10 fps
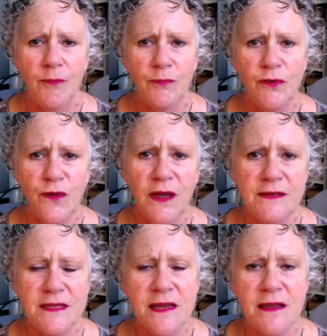You've had
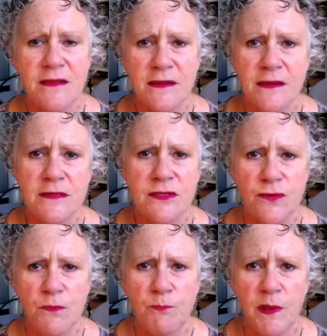dinner, the kids are
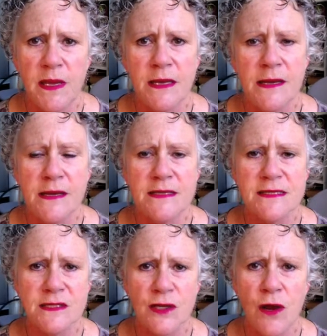in bed, and it's
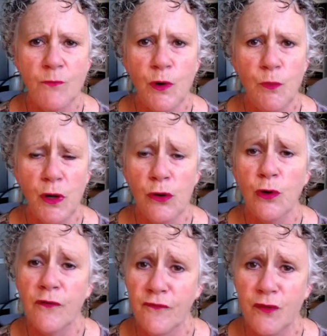a time when we're
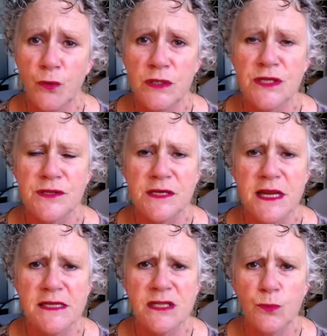looking forward to the
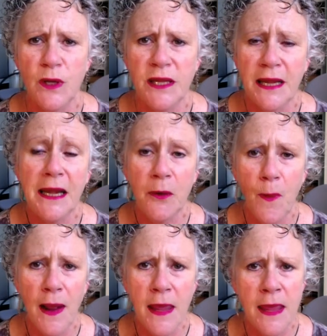next week
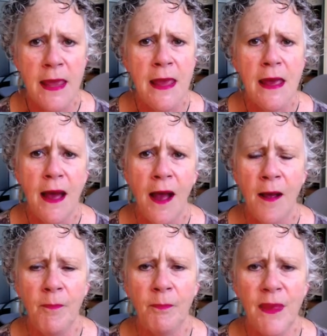anyway,
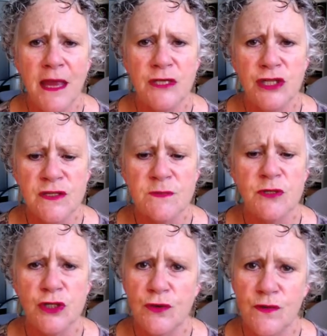and just
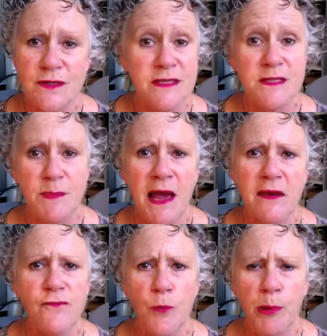do this as part
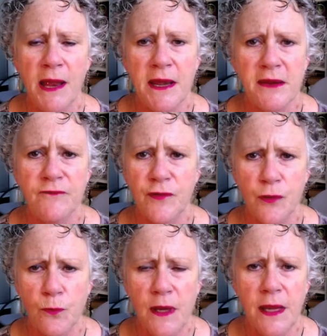of your planning for the
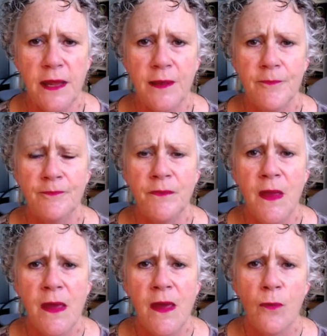week.
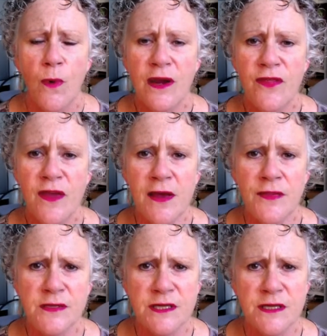One of the other
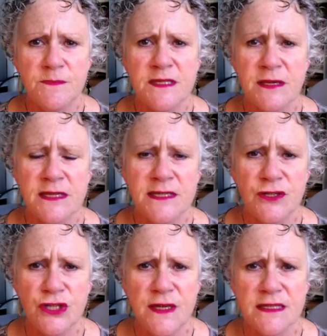tips I
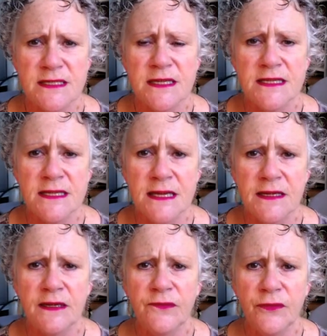suggest is that
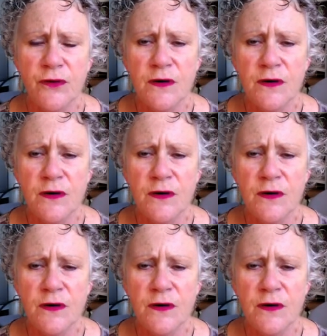if there